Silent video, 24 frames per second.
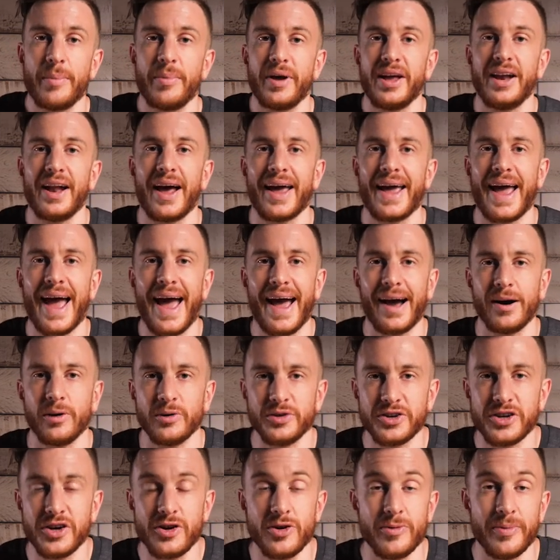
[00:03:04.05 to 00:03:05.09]
in a
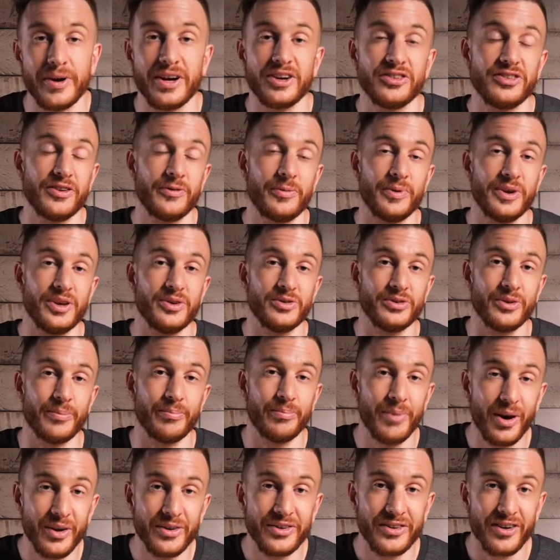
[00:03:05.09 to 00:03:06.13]
how-to, because if we use a
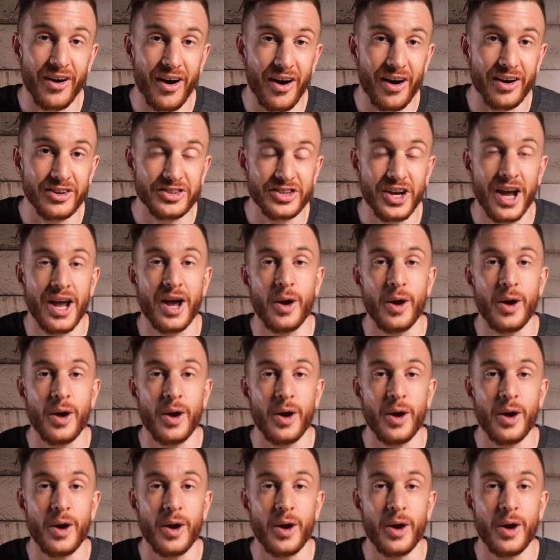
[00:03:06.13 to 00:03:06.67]
montage,